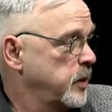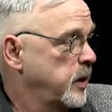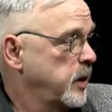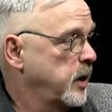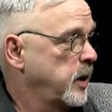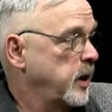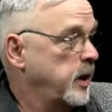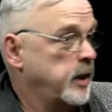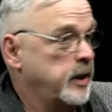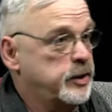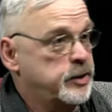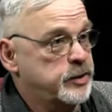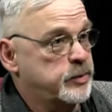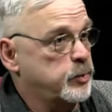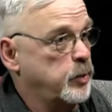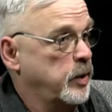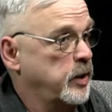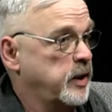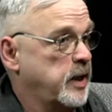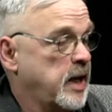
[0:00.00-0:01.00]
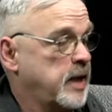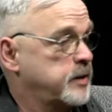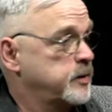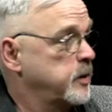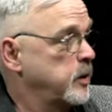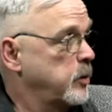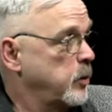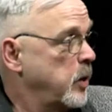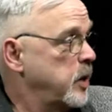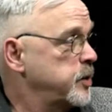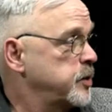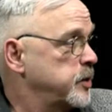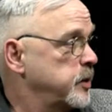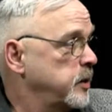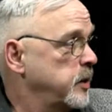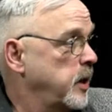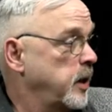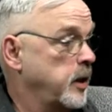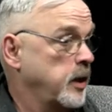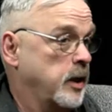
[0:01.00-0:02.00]
And he just wanted to ask a
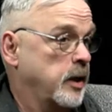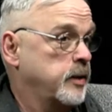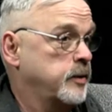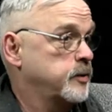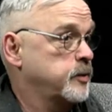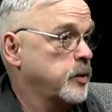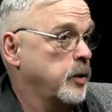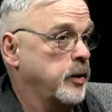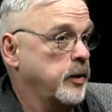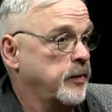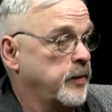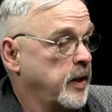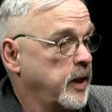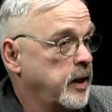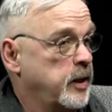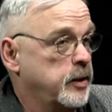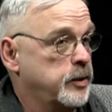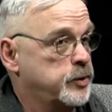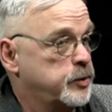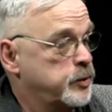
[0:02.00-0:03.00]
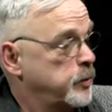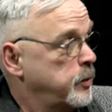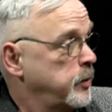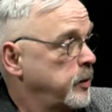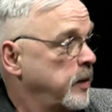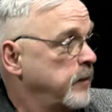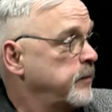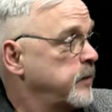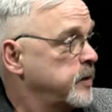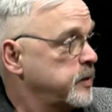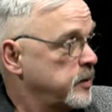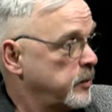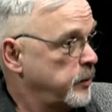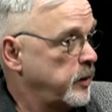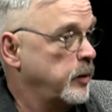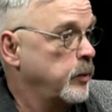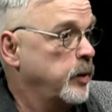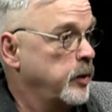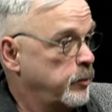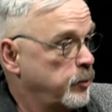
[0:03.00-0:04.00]
question. And I started thinking, and sure enough, it's
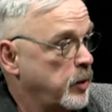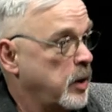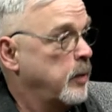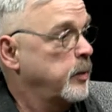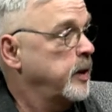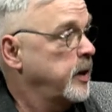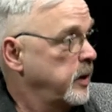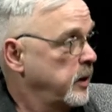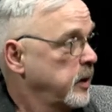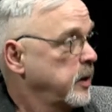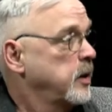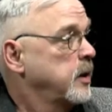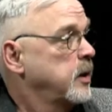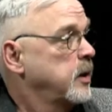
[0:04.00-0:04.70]
something we probably